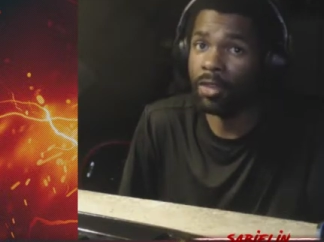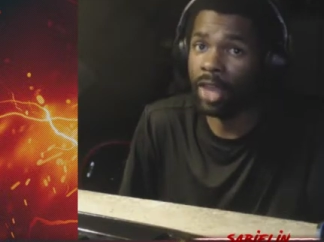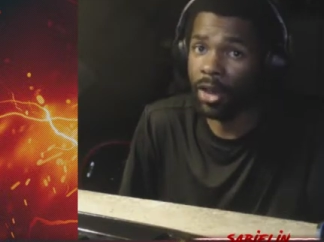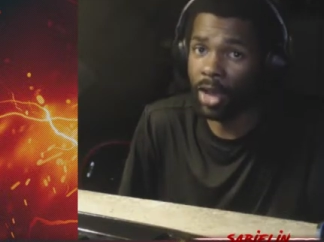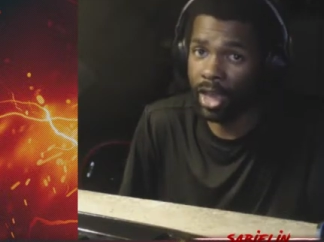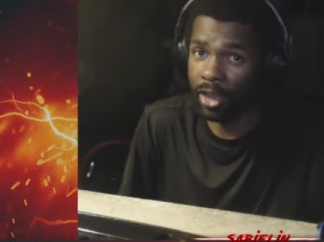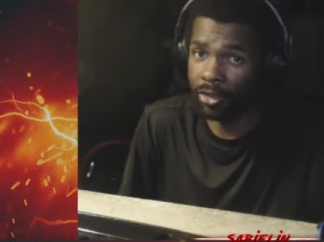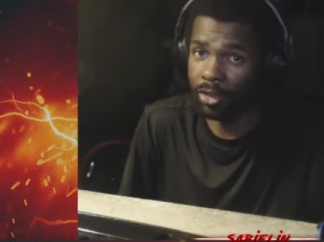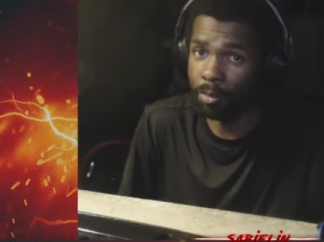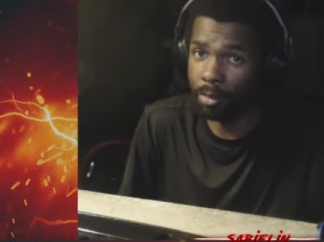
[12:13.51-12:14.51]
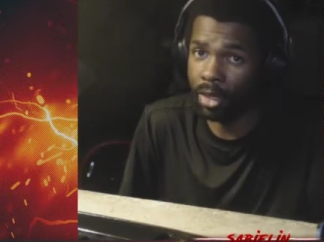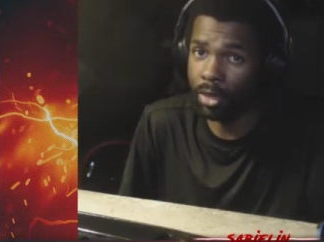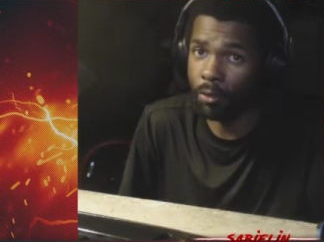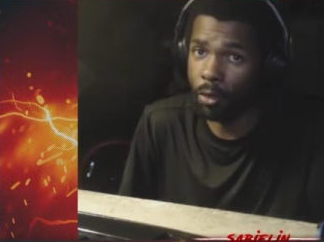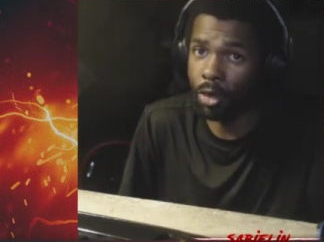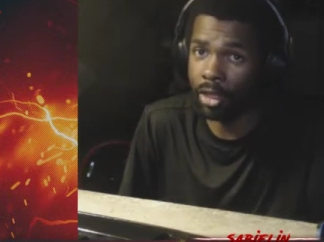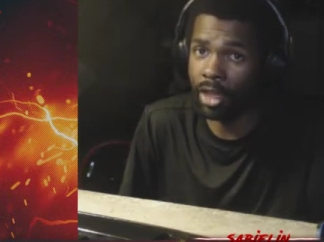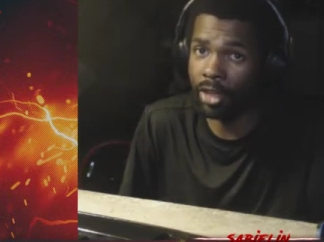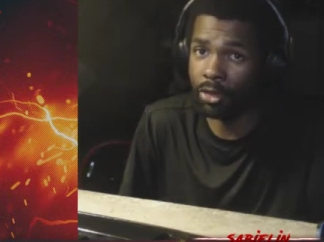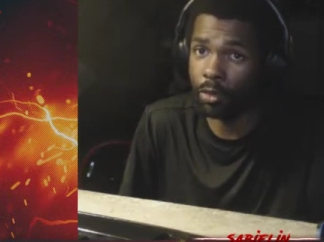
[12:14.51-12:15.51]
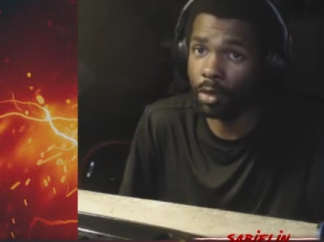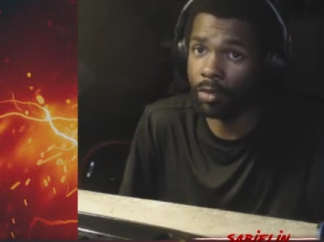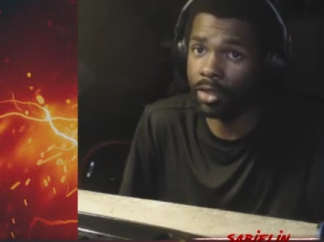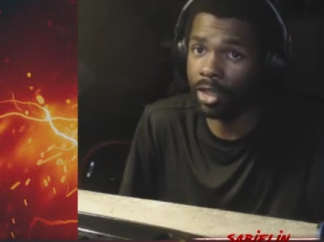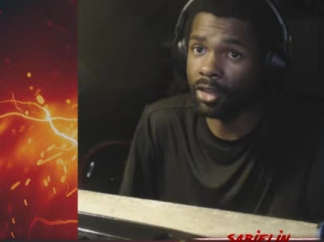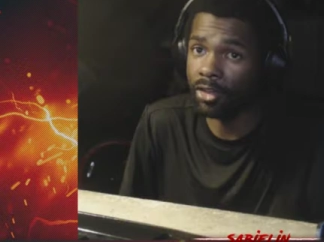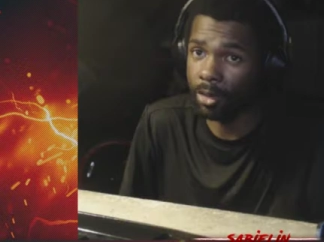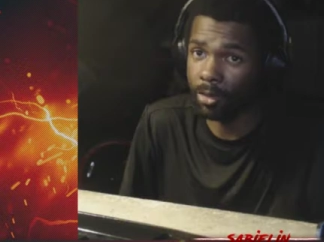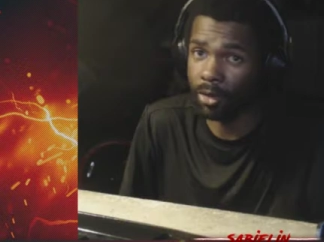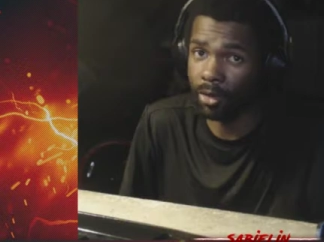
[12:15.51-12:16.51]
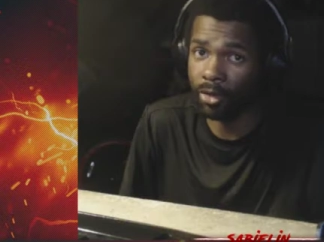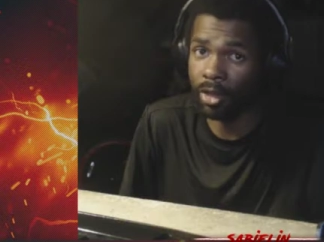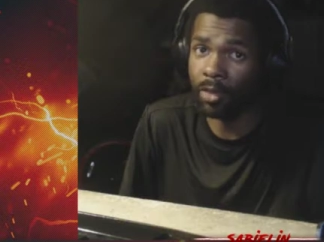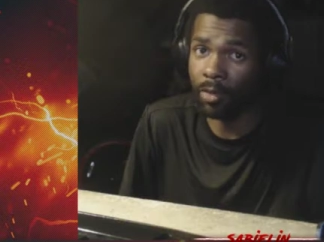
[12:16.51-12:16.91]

Thou hast committed fornication with the Egyptians,